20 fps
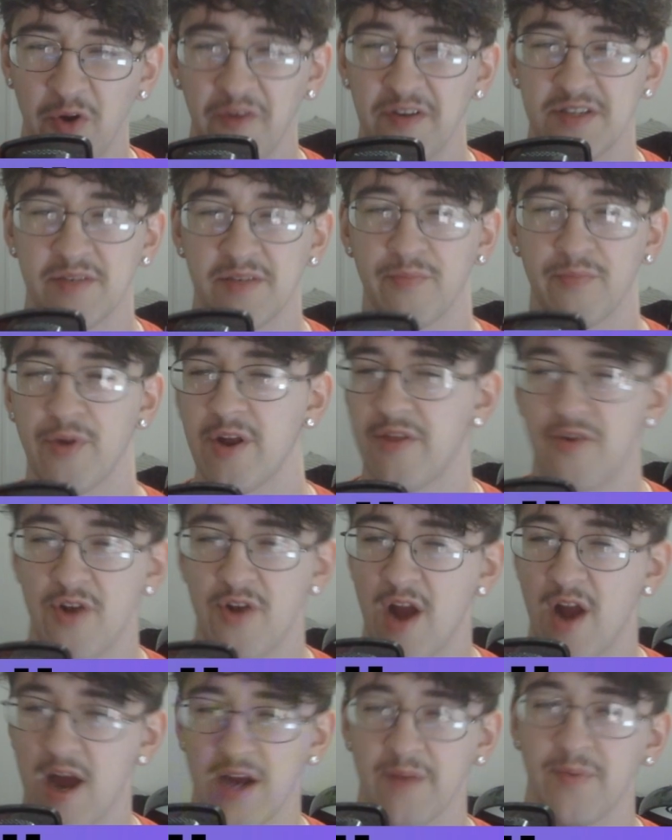if I Sabrina, they're
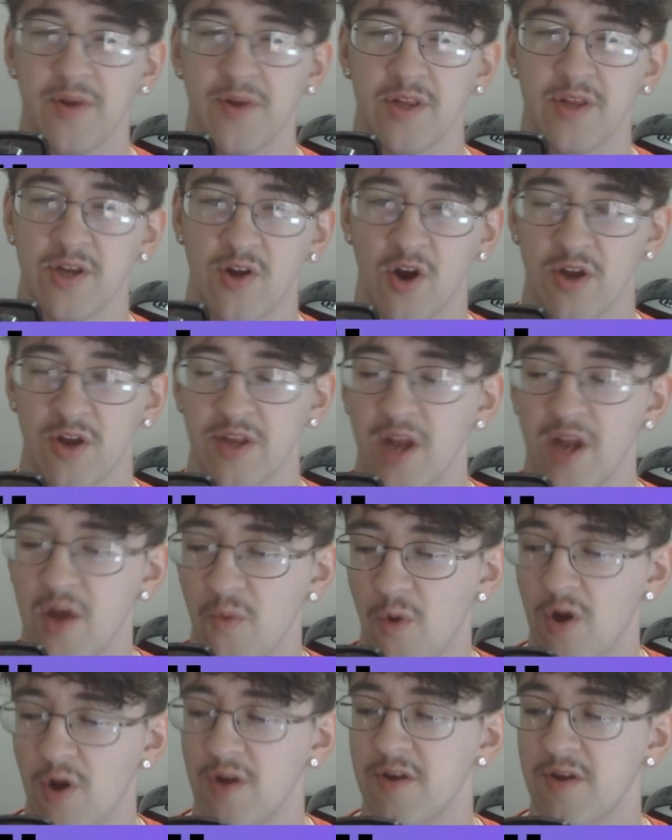not going to put in the card that I
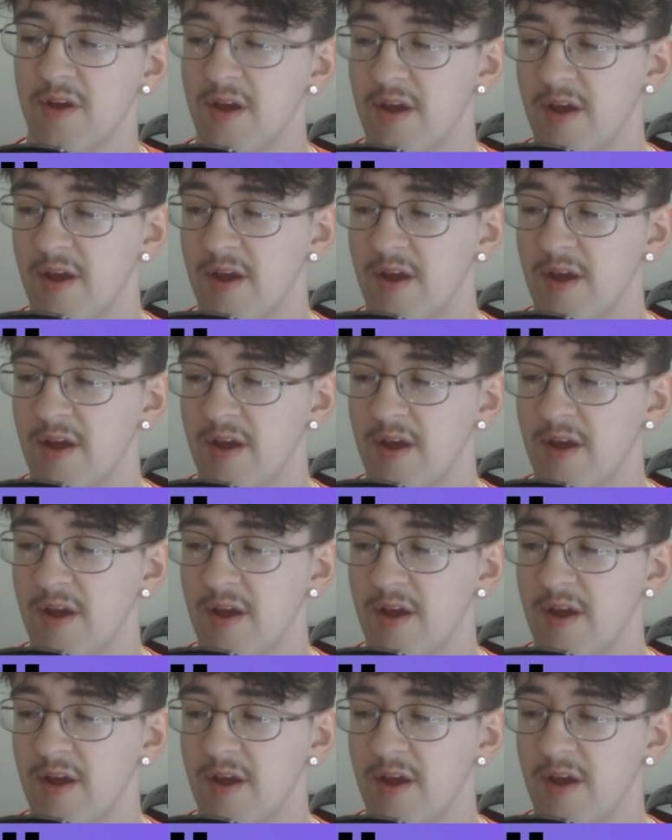want,